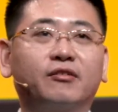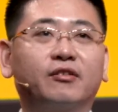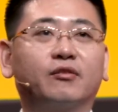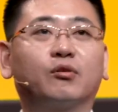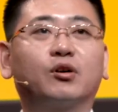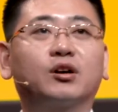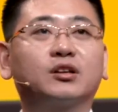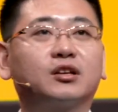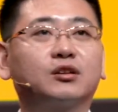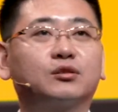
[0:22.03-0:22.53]

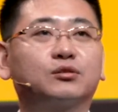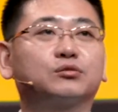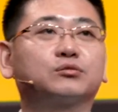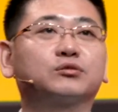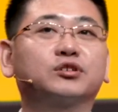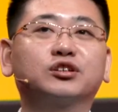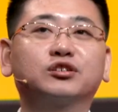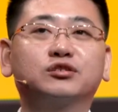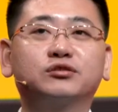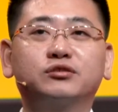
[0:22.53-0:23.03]
We want
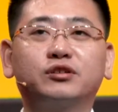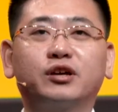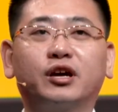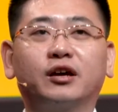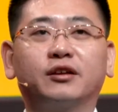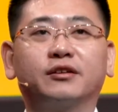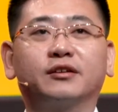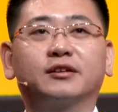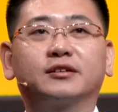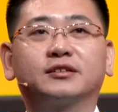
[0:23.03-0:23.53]
to
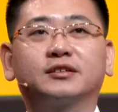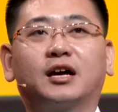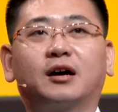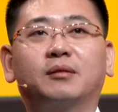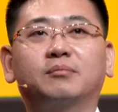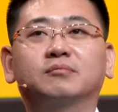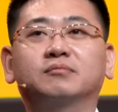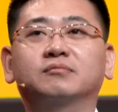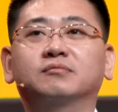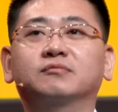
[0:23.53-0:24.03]
share
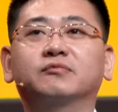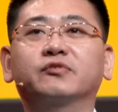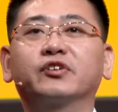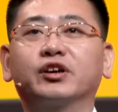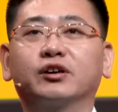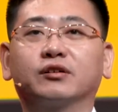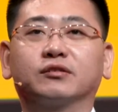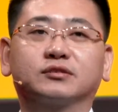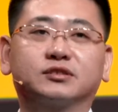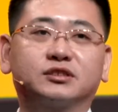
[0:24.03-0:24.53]
some
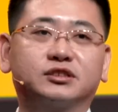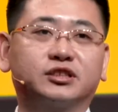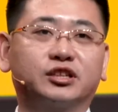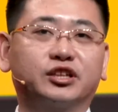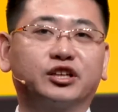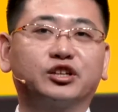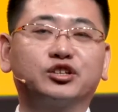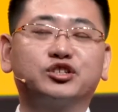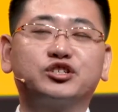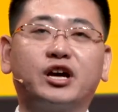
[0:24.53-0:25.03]
views
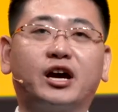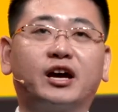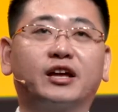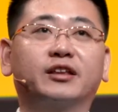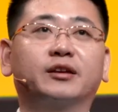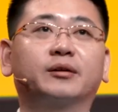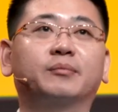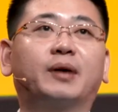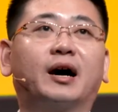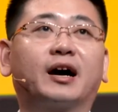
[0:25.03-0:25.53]
in
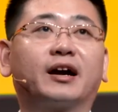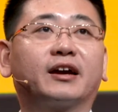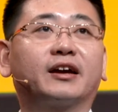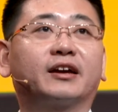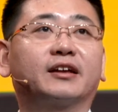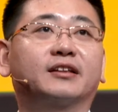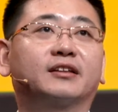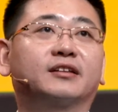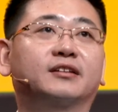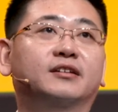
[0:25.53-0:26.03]
China
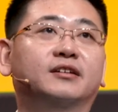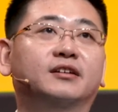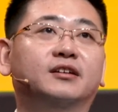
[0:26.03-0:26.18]
market.